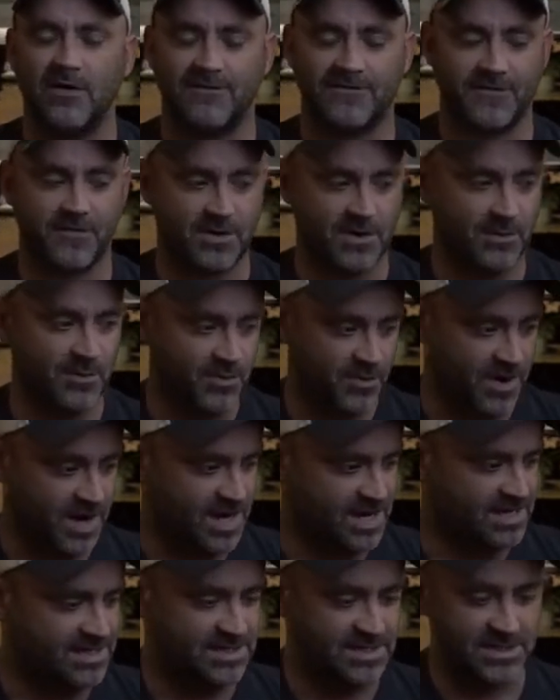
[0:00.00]
for a
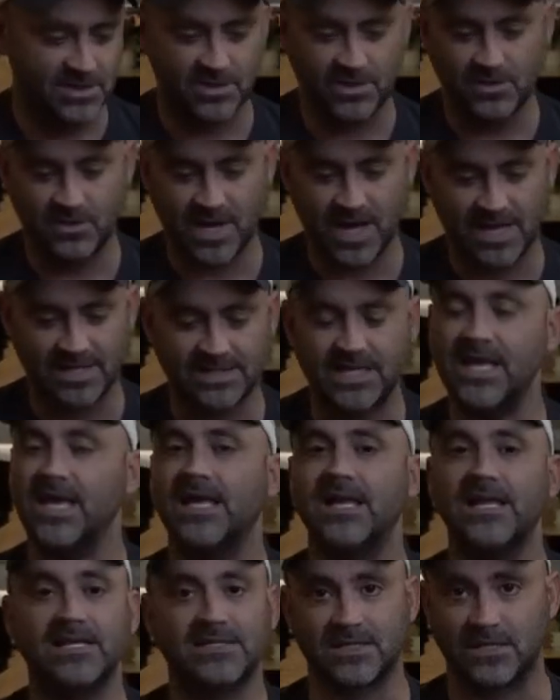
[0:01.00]
brand who has
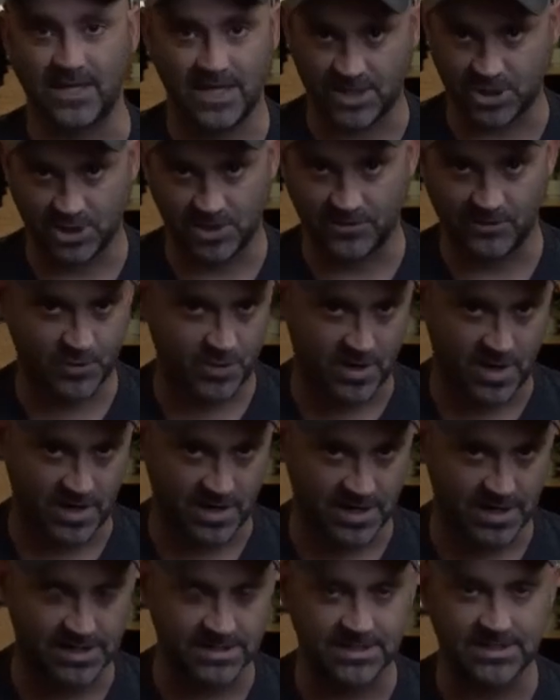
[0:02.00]
any selection of
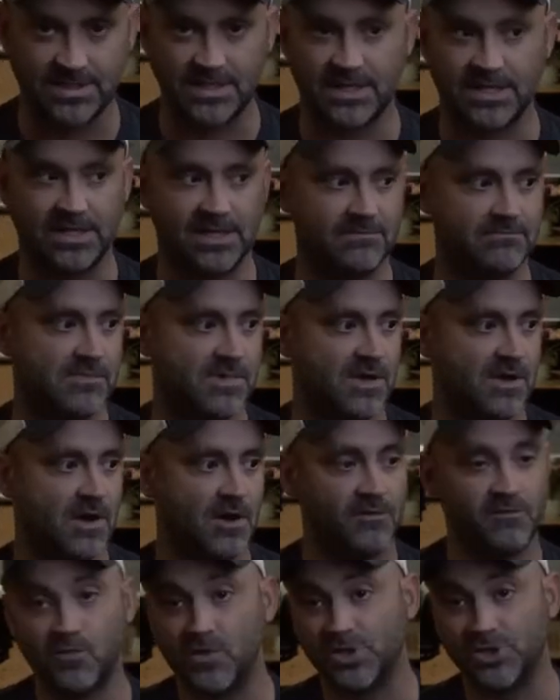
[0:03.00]
product,
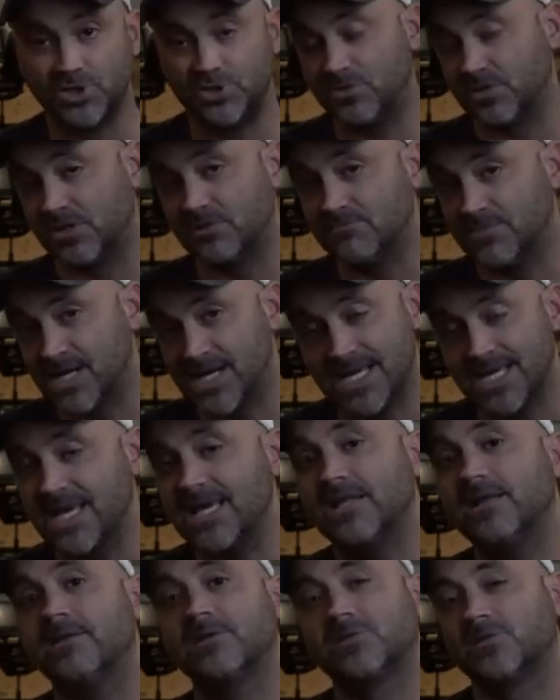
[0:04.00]
of which you can buy
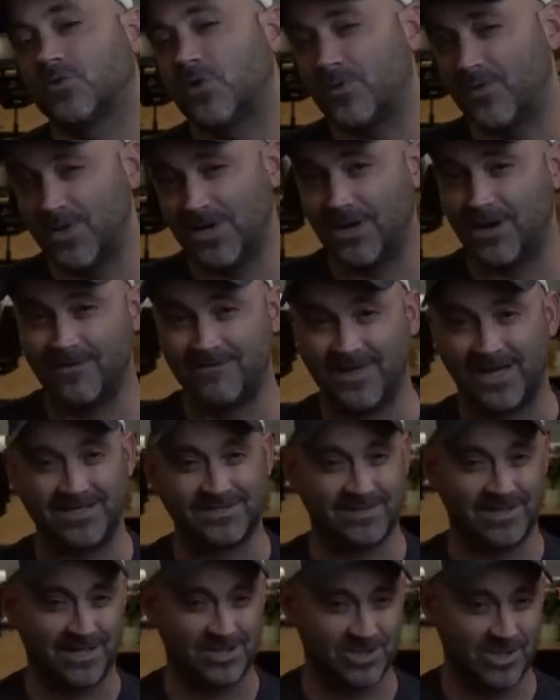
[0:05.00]
any assortment of that
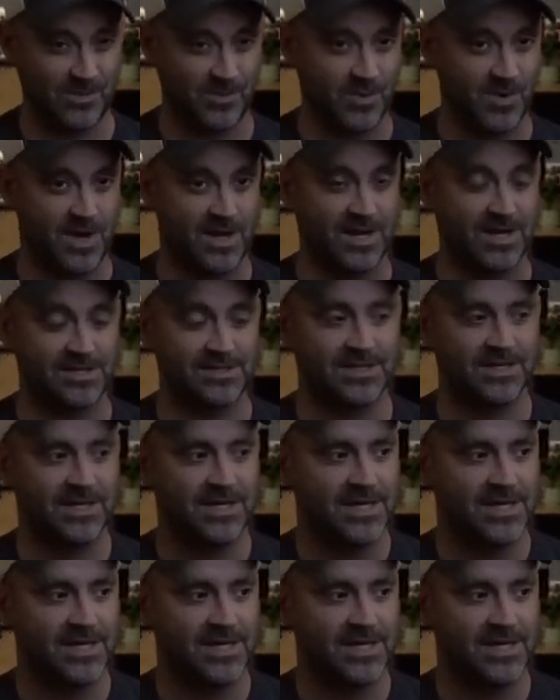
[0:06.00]
selection of product,